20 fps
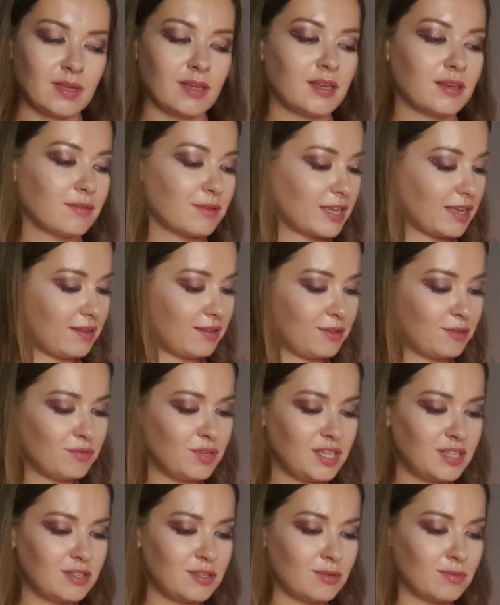okay, you
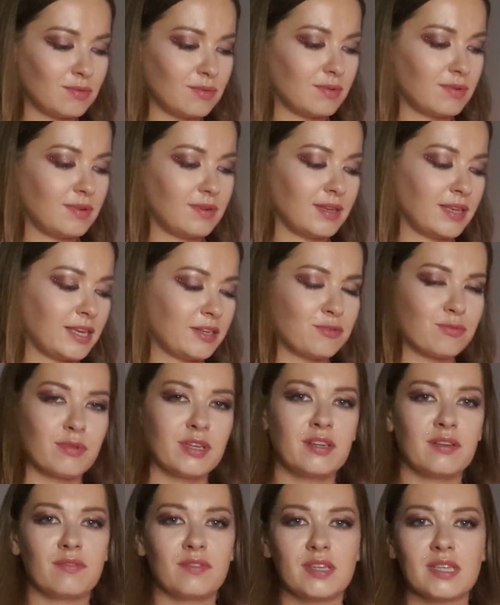need to get
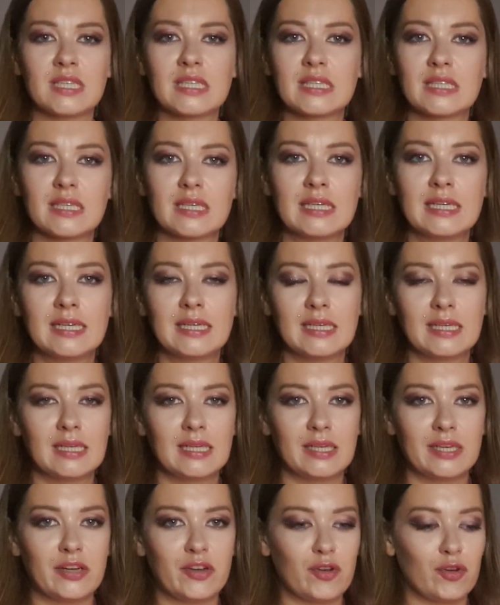rid of this
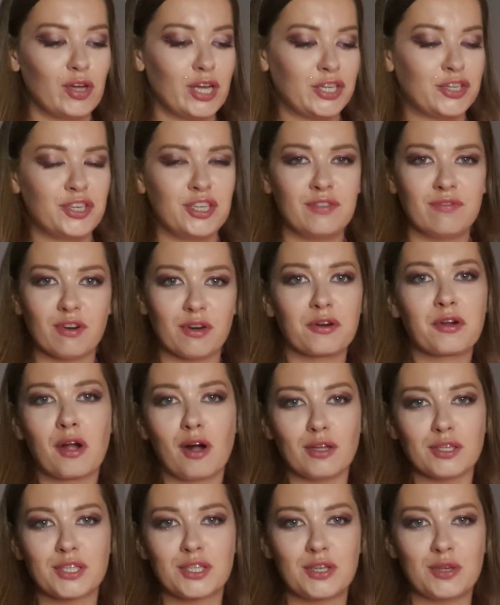achiever
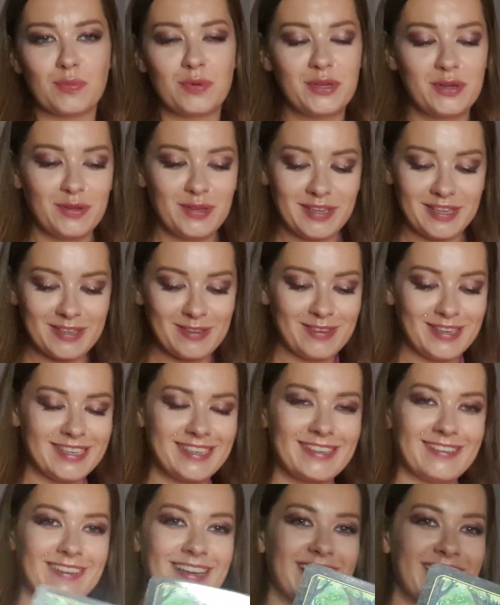costume. You
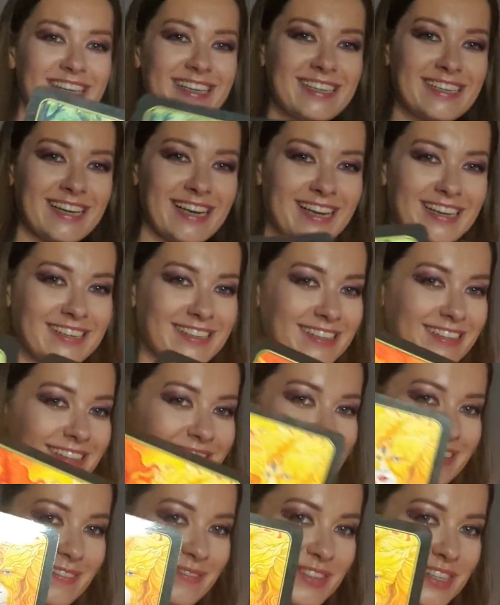need to change a
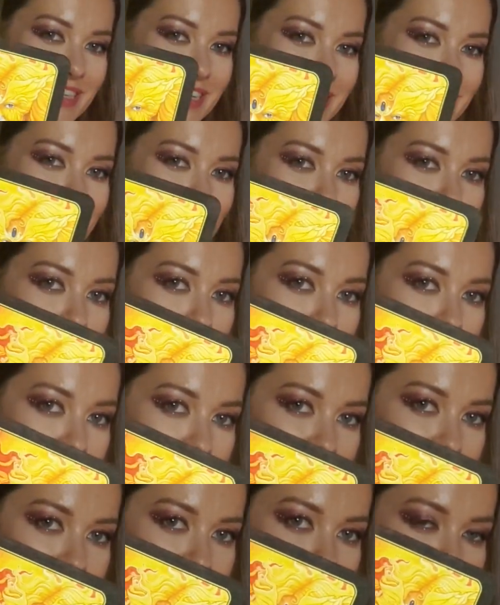little bit into
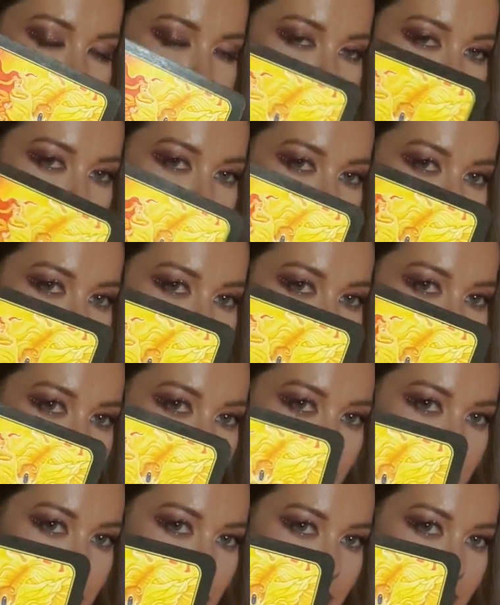maiden. So it will be
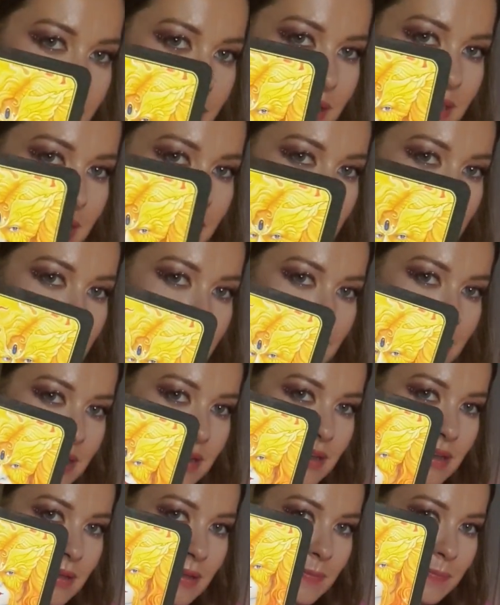time when you can
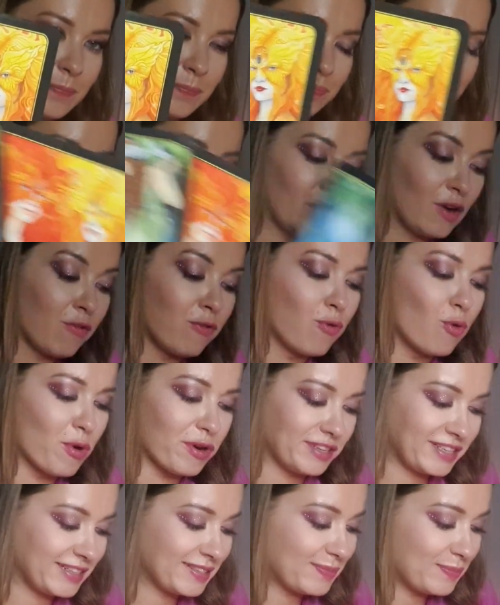
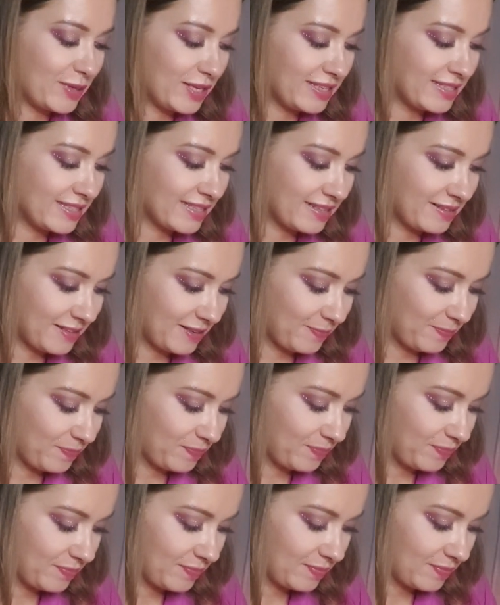afford it, basically.
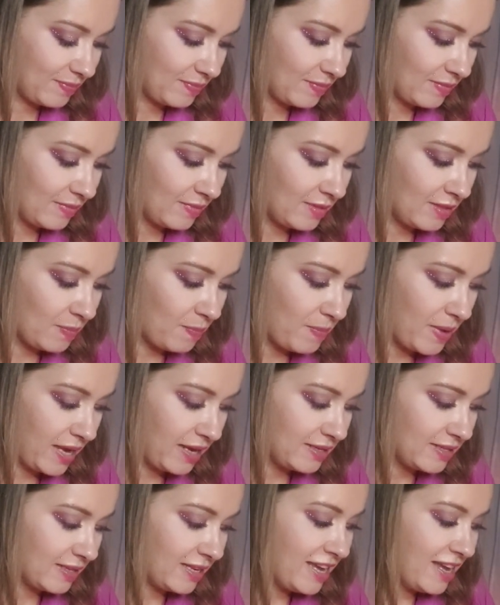The
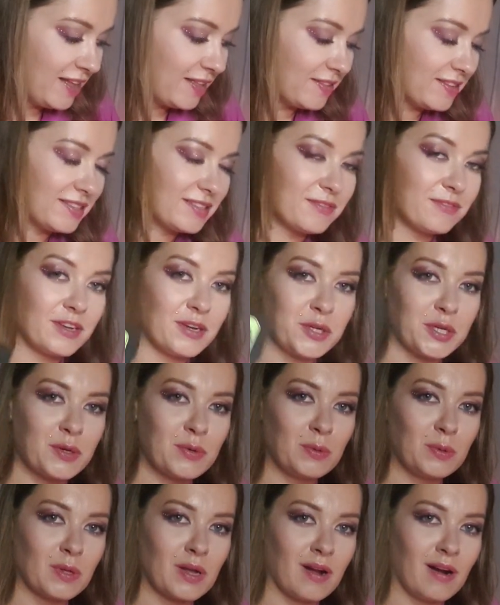maiden. This is a very
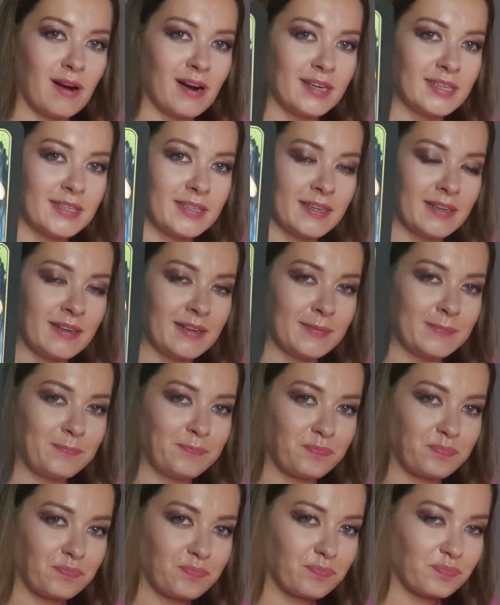cool card.
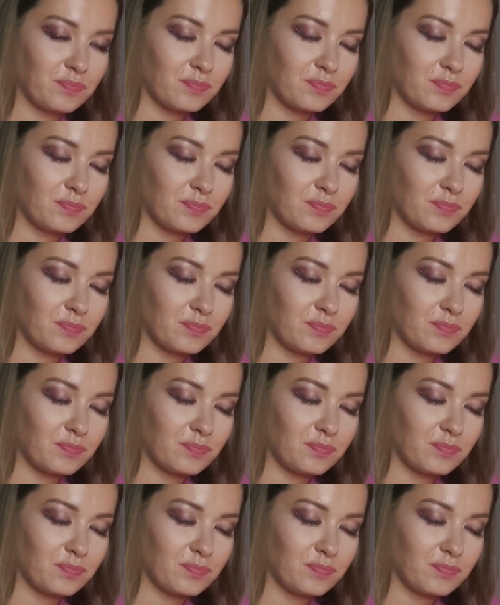It